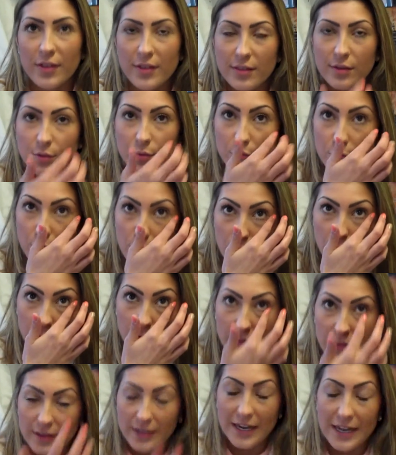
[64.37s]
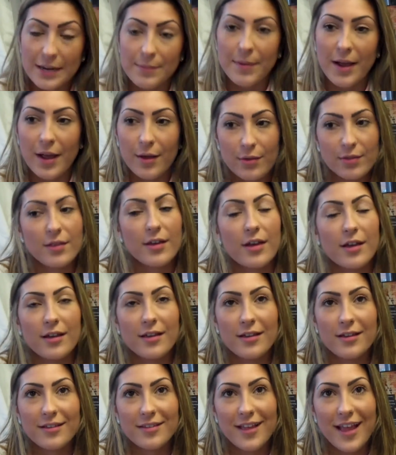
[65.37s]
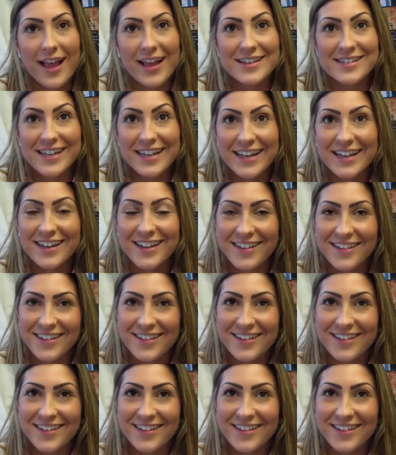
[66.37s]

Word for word: Everyone still talks and yeah. emails, so it's handy.